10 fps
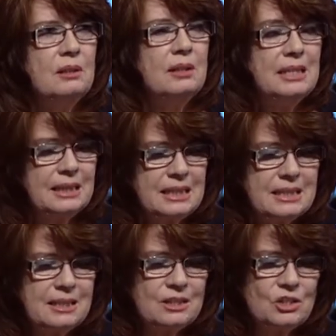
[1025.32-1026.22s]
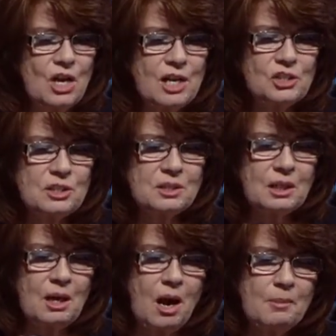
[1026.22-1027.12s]
that this is not just a
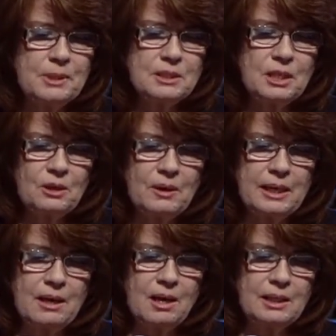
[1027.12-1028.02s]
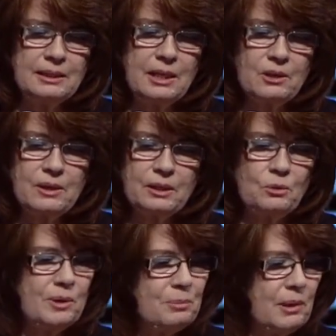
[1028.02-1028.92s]
commentary on Herod
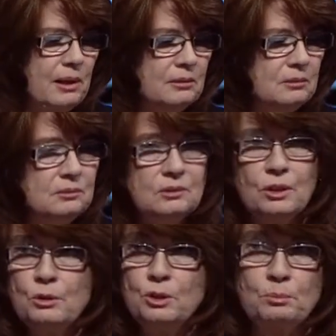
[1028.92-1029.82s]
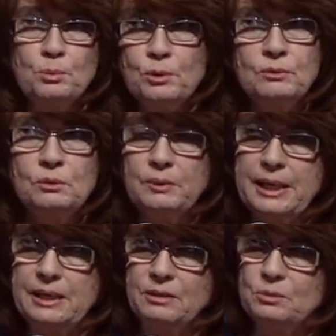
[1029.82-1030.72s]
Agrippa, whose approval
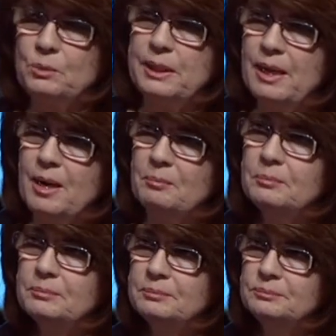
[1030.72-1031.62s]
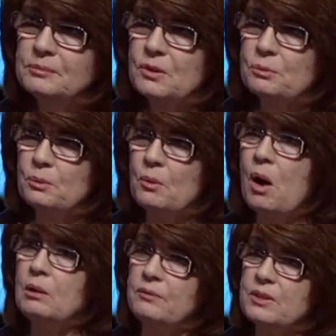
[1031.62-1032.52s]
ratings went up through
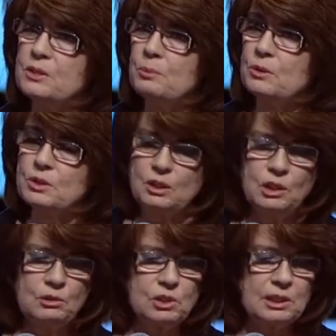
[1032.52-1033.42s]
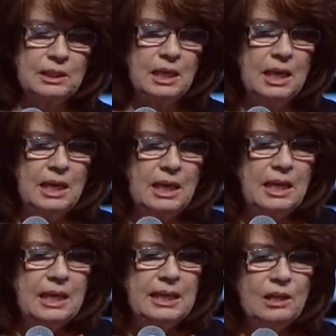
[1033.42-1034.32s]
all of this persecution.
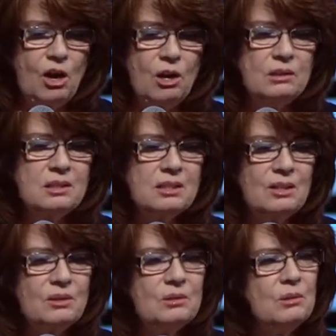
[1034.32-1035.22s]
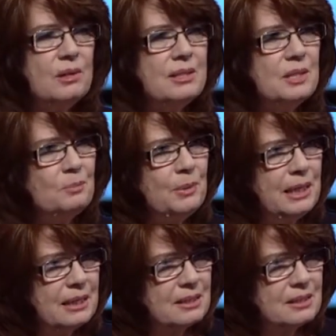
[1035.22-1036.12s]
It also
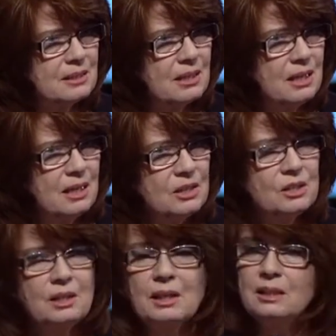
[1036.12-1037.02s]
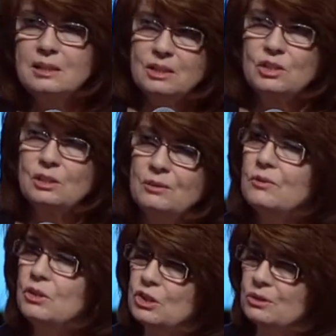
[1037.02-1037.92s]
speaks to the condition of
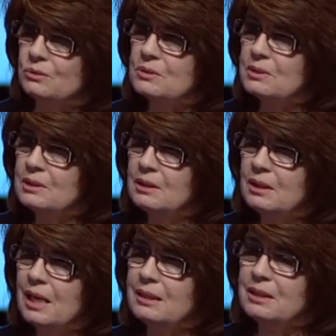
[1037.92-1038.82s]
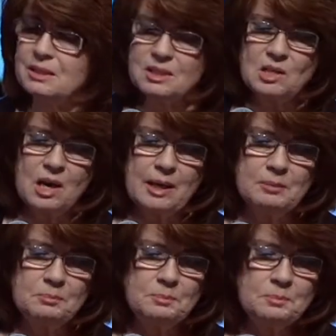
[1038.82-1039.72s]
the Jews at this time,